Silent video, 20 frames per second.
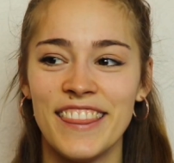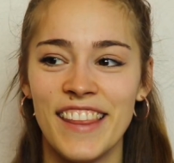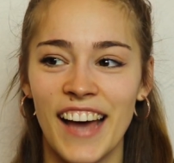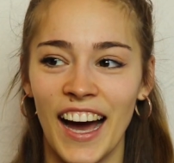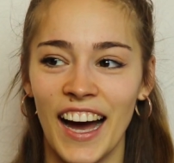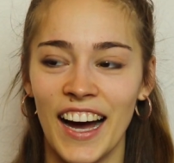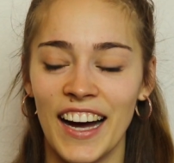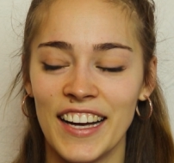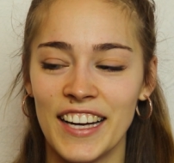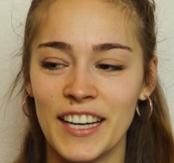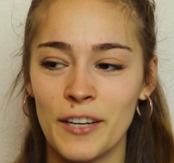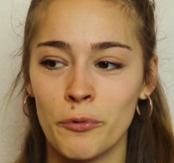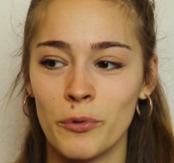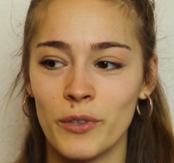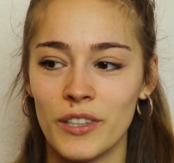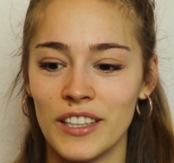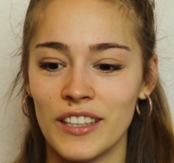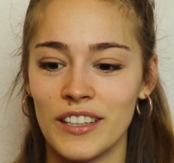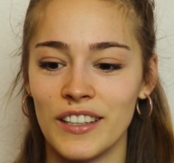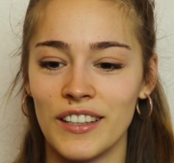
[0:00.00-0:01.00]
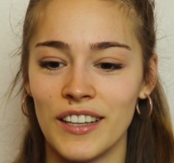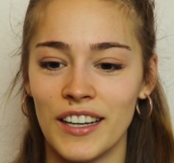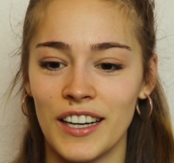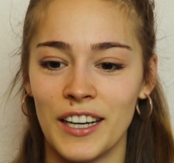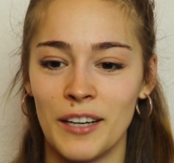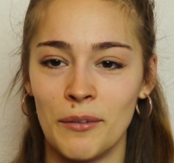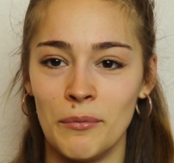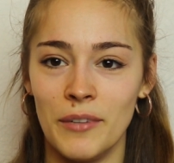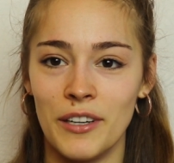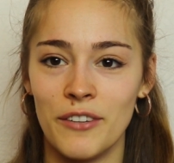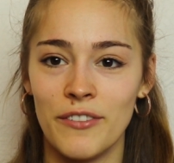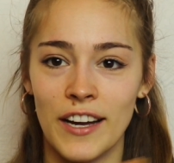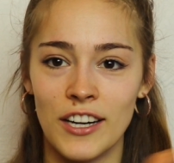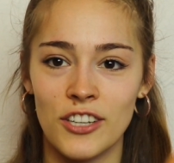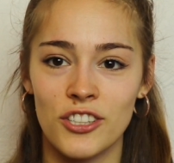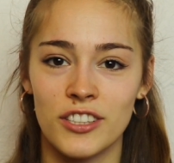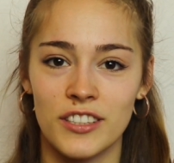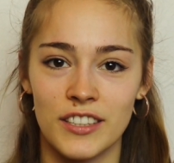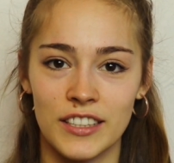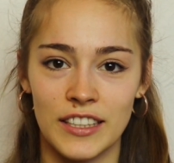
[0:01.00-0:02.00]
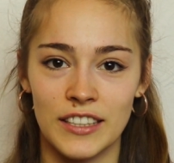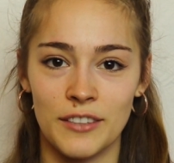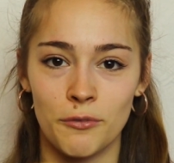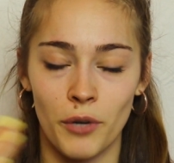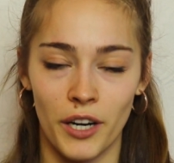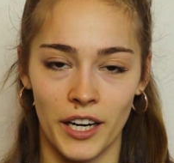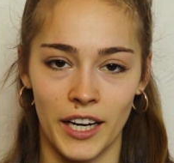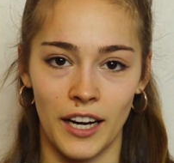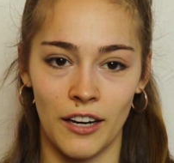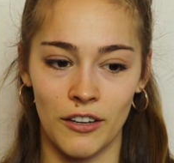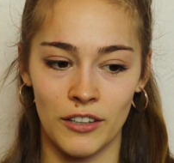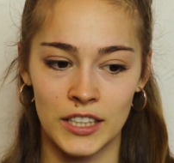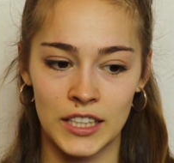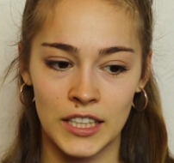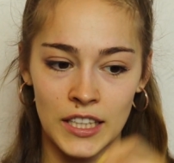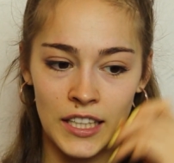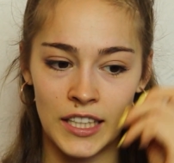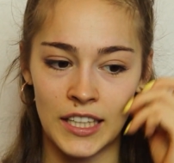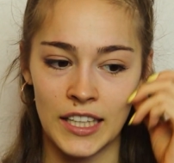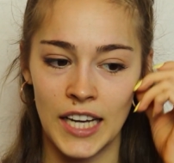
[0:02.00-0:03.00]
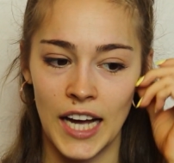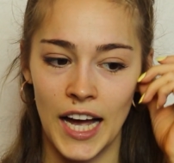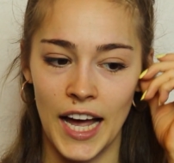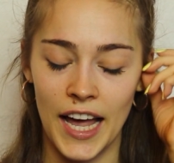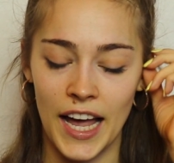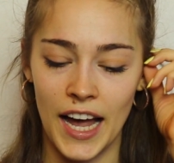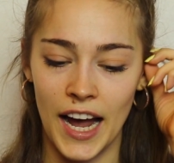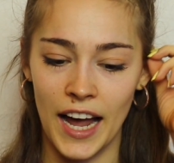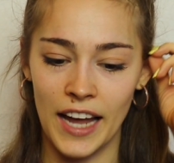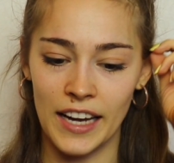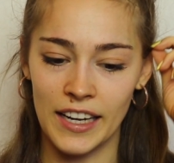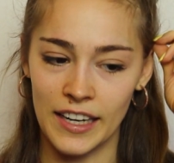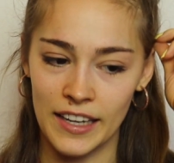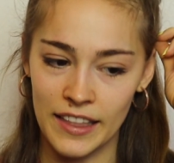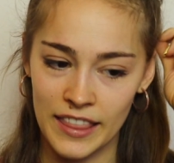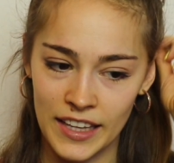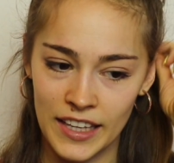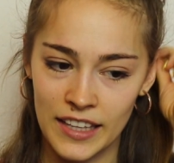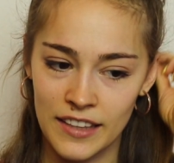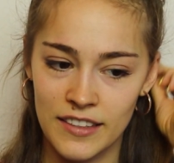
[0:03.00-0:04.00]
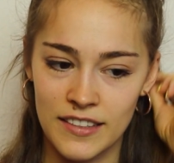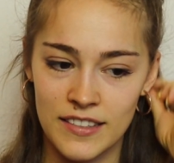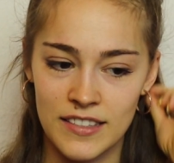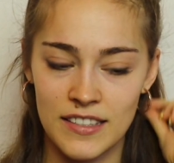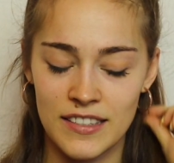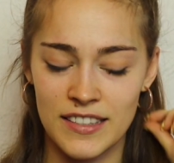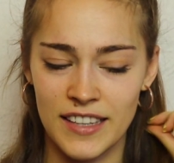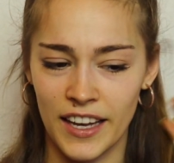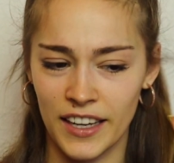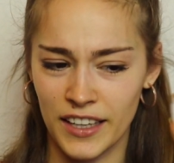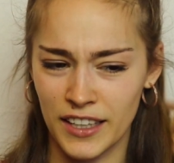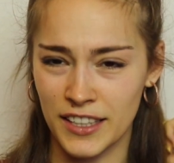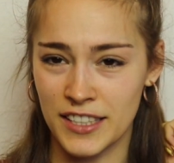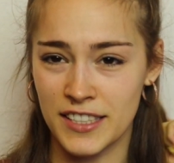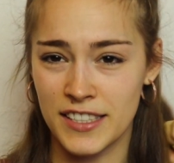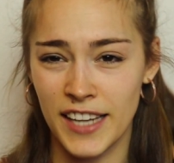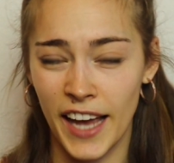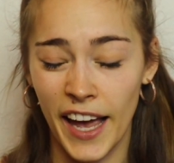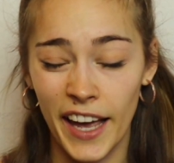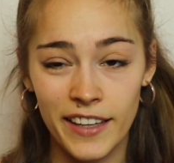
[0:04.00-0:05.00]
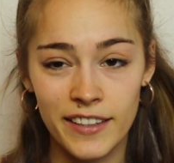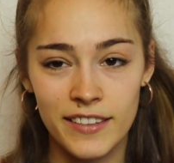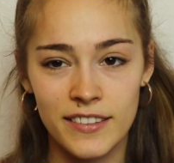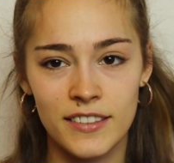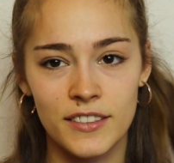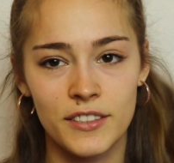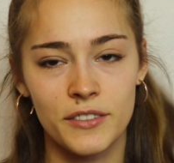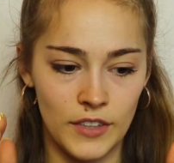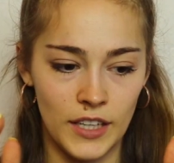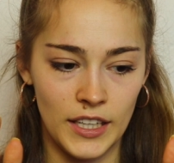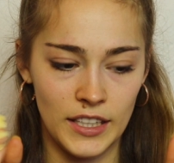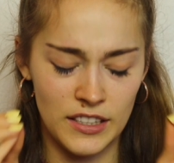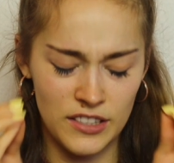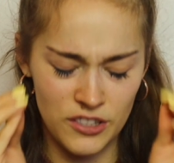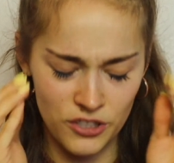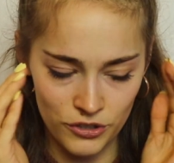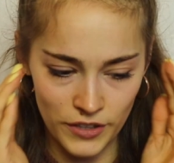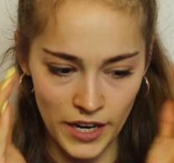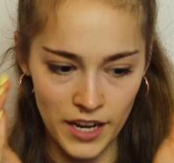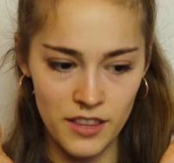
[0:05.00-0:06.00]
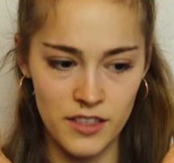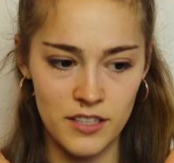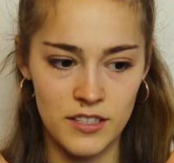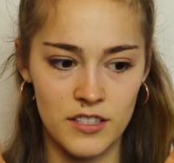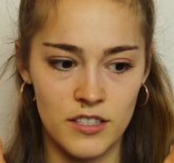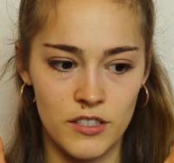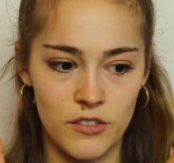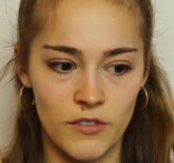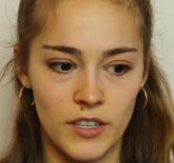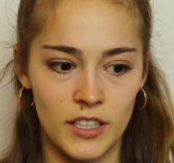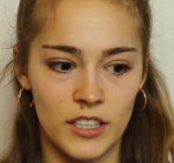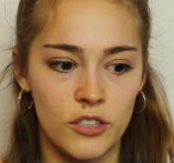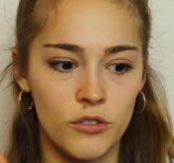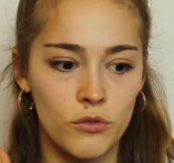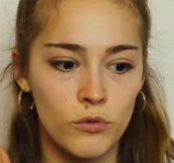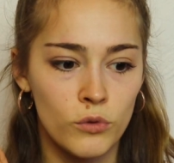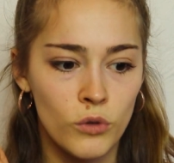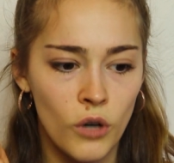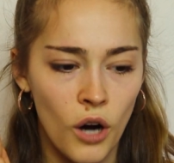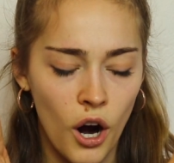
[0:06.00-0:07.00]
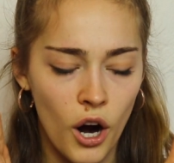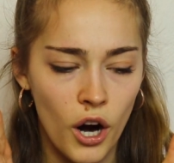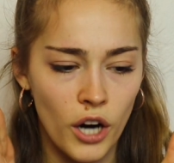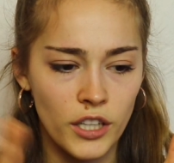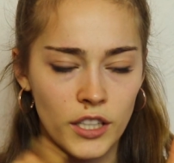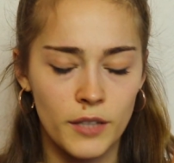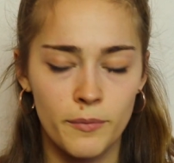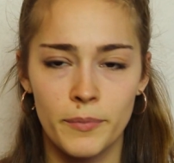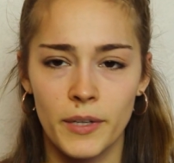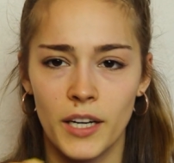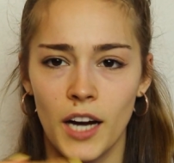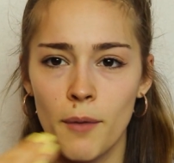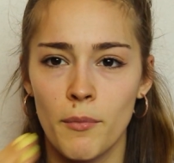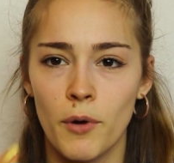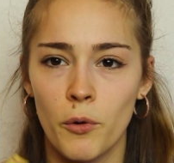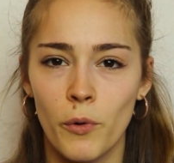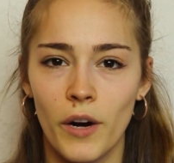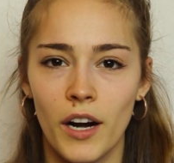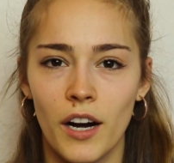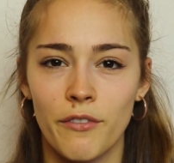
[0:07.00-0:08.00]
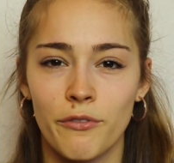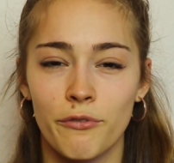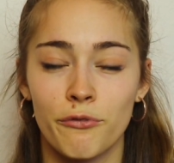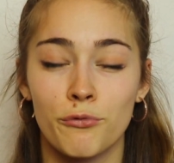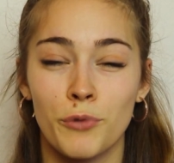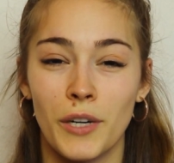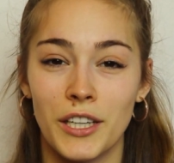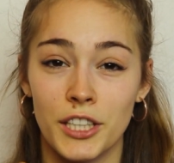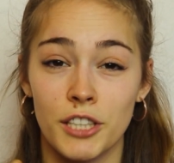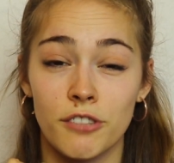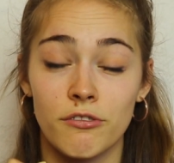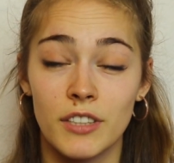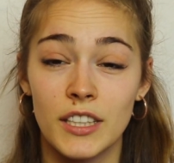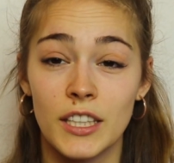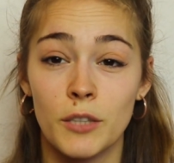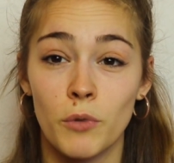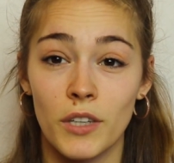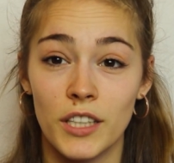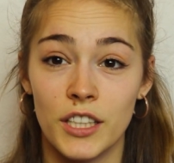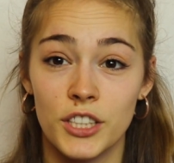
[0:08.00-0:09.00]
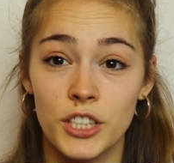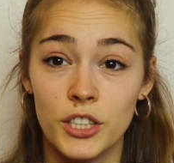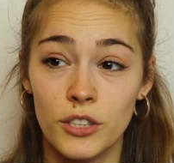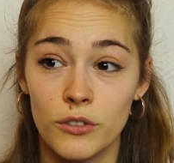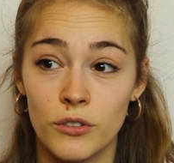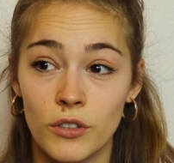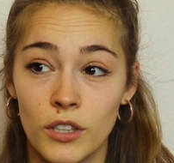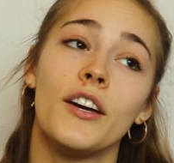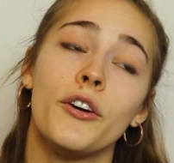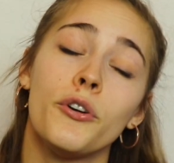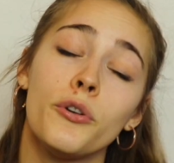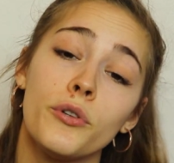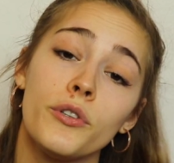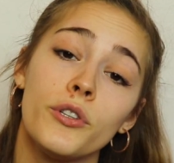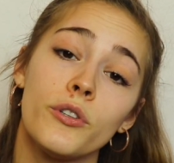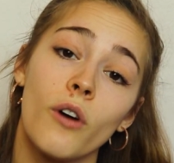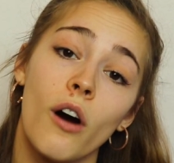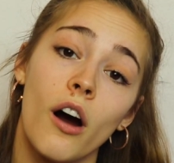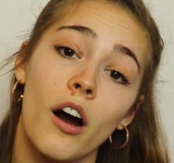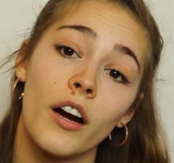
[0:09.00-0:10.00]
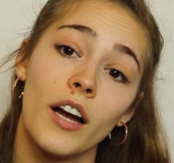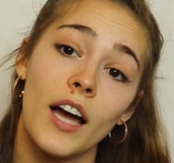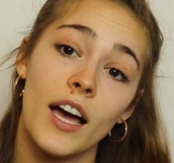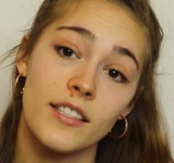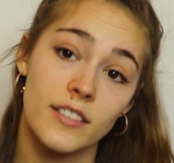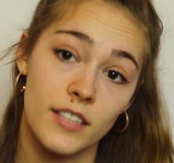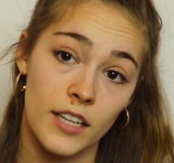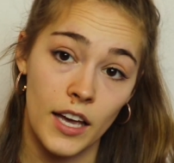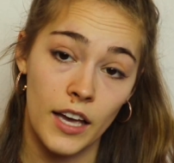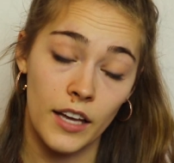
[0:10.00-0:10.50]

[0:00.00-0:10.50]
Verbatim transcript: that it will um, eventually work out. And I think this is like a test. It strengthens you and you become aware of what you really want to do, who you are as